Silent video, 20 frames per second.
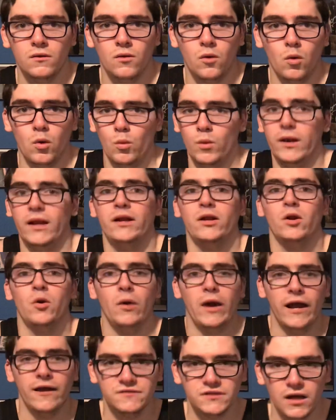or when I
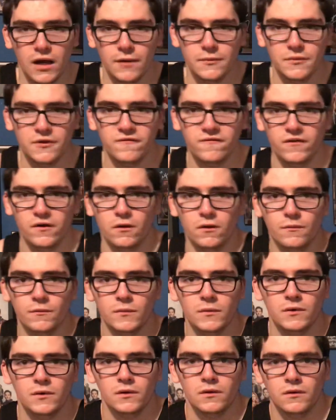don't have time to
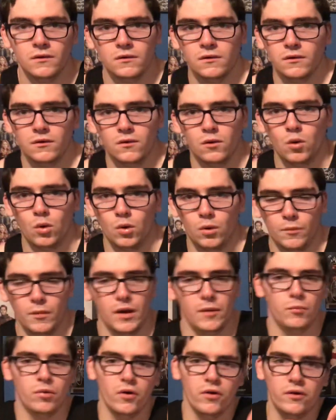film, or my
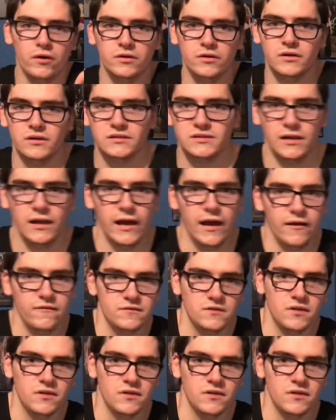brother doesn't have